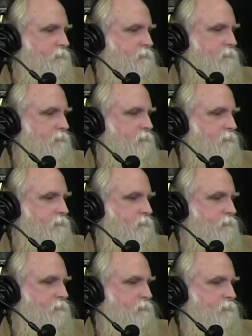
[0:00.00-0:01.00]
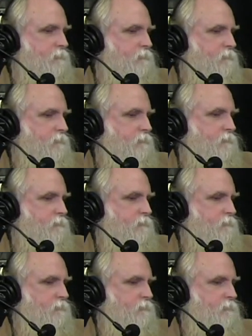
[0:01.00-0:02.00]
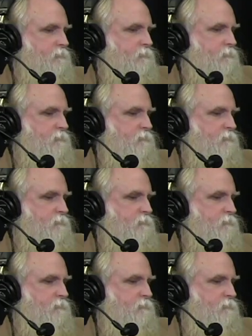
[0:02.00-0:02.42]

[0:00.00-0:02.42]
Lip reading: No words are spoken by the person on screen.